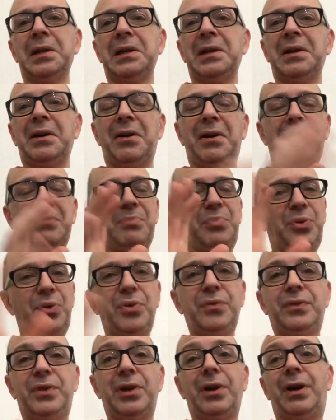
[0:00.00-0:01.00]
I
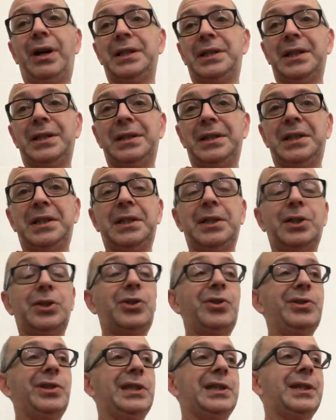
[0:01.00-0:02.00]
improved the lighting. This is as
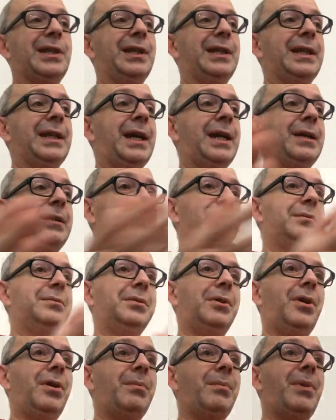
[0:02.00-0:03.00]
good as it's going to get.
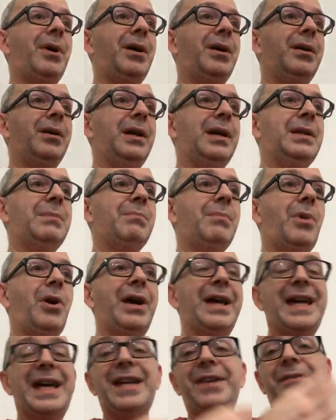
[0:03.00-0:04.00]
I'm in
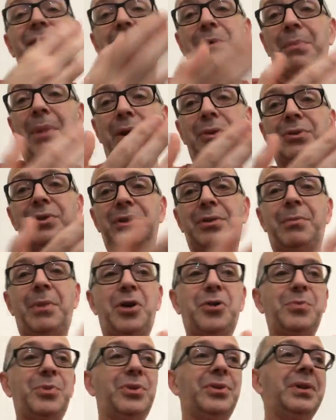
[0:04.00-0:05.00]
my evening mode at the
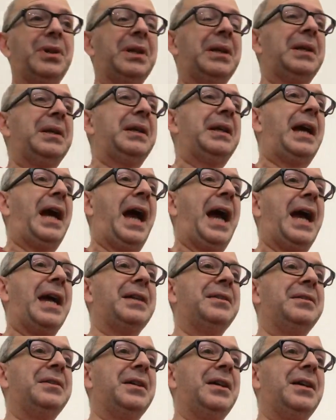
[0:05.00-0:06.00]
moment
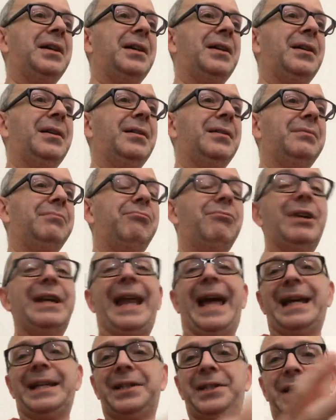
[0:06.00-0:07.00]
and
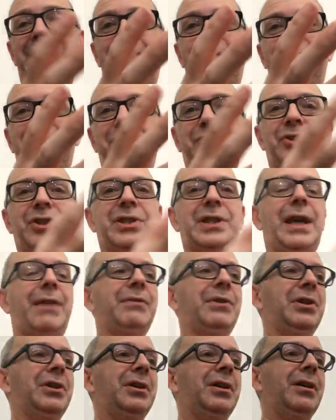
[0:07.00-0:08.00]
relaxing, just
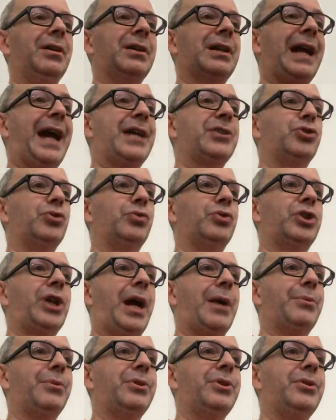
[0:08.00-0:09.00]
having a casual
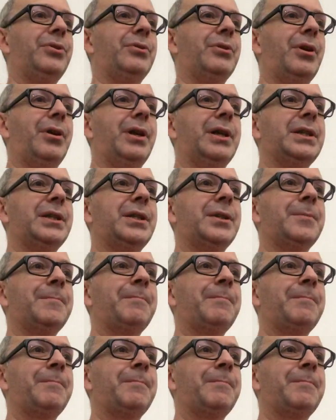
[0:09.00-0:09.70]
chat with you guys.